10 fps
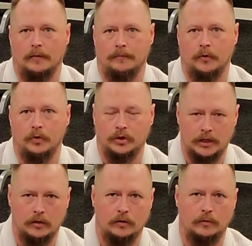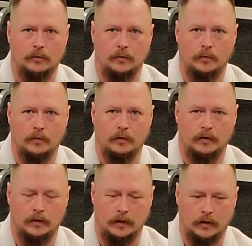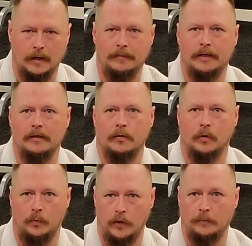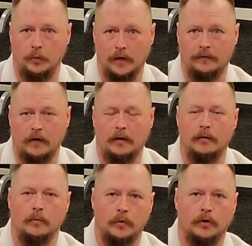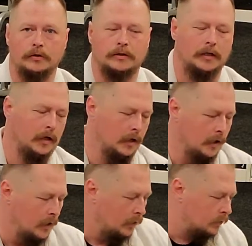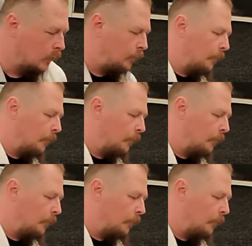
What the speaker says: Ushiro ukeme, or rear brake fall, works. So